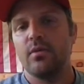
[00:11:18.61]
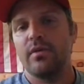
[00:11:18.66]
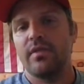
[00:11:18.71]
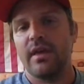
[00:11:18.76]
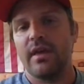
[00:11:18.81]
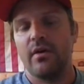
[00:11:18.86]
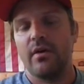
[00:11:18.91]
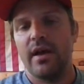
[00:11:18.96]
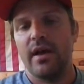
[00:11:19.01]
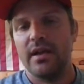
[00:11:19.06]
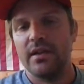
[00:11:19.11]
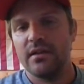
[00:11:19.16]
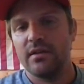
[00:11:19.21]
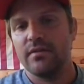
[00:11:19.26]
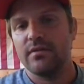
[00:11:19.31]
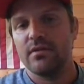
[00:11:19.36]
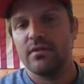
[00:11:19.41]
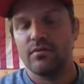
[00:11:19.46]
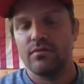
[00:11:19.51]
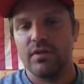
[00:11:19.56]
without any
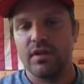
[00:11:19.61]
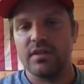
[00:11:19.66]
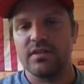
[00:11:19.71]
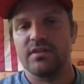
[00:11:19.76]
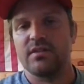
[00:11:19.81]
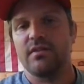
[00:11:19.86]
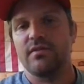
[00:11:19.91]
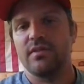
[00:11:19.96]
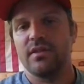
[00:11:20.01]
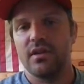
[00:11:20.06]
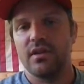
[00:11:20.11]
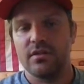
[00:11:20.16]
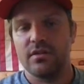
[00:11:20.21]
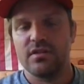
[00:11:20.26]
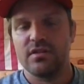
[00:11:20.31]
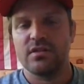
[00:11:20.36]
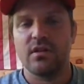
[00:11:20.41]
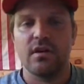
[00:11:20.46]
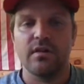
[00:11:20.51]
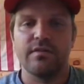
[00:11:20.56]
of the risk of the
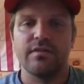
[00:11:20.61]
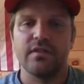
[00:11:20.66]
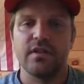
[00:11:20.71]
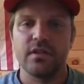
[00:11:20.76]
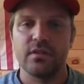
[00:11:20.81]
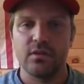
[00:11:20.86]
other stuff